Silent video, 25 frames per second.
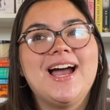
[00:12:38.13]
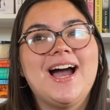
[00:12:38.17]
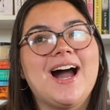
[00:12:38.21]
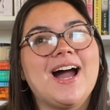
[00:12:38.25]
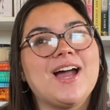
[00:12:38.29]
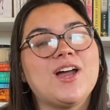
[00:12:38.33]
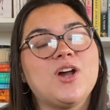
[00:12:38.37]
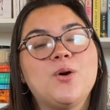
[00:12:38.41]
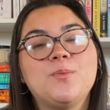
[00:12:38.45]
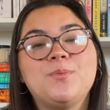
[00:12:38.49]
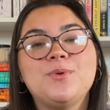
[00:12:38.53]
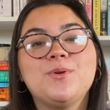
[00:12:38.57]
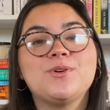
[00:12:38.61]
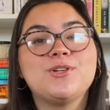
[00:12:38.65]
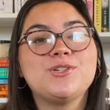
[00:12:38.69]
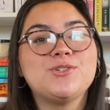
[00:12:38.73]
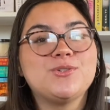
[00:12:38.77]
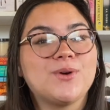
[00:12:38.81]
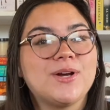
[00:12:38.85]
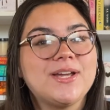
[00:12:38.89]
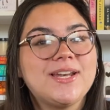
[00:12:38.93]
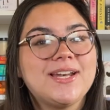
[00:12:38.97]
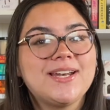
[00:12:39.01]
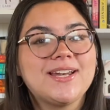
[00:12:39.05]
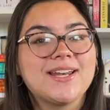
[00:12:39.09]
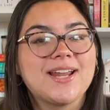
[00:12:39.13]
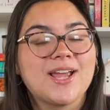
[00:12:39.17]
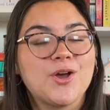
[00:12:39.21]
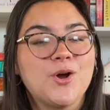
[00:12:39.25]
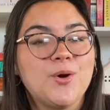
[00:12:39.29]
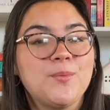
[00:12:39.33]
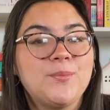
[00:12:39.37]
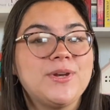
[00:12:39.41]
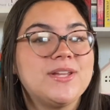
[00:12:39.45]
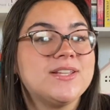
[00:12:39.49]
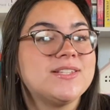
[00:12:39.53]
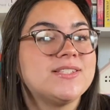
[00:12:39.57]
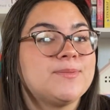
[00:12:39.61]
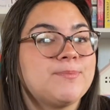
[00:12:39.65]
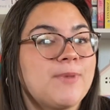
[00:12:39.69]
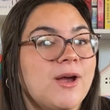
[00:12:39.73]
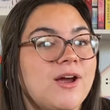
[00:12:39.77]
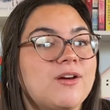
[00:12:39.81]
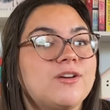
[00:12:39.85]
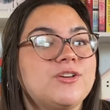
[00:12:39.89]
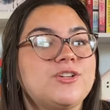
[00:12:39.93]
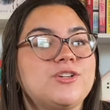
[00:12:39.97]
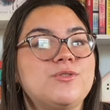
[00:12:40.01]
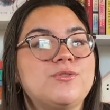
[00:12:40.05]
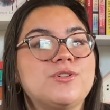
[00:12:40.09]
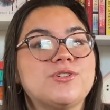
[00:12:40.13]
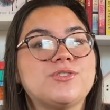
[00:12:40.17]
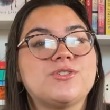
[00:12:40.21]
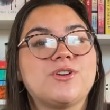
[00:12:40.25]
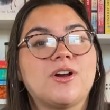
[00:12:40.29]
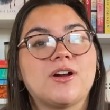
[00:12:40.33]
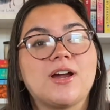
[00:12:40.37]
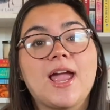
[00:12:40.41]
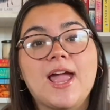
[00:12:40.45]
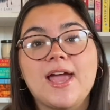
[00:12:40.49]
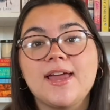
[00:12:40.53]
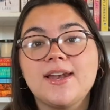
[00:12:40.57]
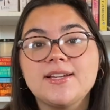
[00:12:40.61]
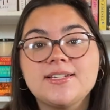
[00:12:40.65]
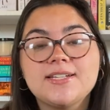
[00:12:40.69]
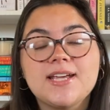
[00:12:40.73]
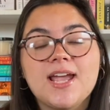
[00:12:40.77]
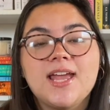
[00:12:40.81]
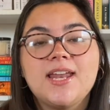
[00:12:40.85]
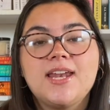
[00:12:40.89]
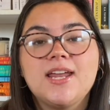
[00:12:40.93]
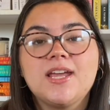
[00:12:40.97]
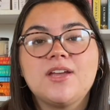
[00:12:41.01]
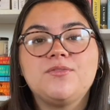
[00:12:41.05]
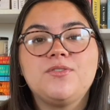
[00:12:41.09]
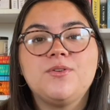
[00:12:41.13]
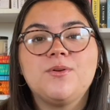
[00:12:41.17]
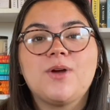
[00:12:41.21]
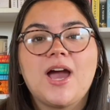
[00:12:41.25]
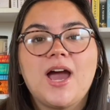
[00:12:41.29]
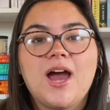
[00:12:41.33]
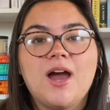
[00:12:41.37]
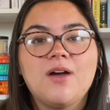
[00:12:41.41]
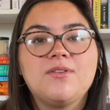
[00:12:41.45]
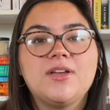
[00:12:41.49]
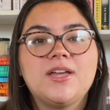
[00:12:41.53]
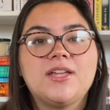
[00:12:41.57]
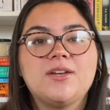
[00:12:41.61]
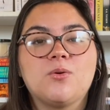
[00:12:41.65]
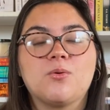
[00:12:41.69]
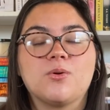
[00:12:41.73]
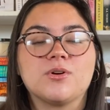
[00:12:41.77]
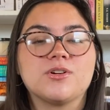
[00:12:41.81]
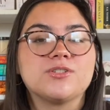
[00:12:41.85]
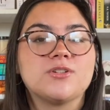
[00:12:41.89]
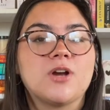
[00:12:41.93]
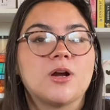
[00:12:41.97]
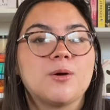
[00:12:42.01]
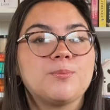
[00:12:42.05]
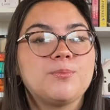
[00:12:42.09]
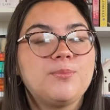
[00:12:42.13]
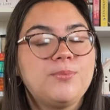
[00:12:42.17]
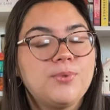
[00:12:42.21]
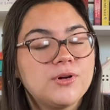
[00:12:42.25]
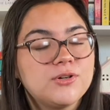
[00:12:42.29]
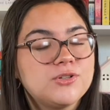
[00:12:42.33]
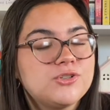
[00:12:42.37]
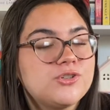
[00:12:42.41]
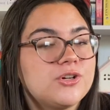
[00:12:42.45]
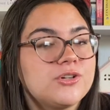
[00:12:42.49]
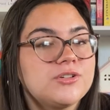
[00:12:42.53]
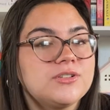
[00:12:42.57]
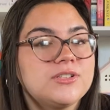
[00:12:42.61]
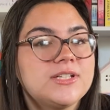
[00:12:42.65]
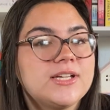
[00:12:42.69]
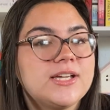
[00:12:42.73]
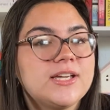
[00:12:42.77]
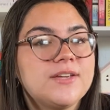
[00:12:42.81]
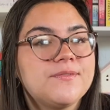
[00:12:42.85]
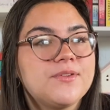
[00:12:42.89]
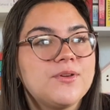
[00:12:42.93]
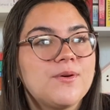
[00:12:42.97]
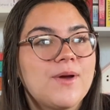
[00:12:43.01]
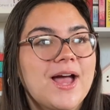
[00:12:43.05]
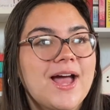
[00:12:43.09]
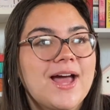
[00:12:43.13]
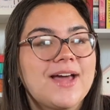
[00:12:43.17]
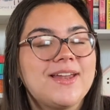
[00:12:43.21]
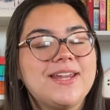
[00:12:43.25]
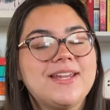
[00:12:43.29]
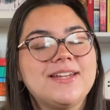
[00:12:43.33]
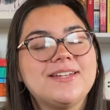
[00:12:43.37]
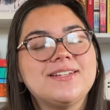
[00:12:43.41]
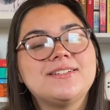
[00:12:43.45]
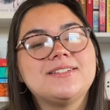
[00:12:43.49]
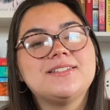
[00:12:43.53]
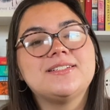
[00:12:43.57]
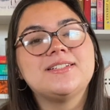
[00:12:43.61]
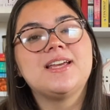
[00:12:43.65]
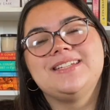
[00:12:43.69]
I hope you enjoyed it, and I hope it inspired you to start annotating if you haven't, or start book journaling if you hadn't.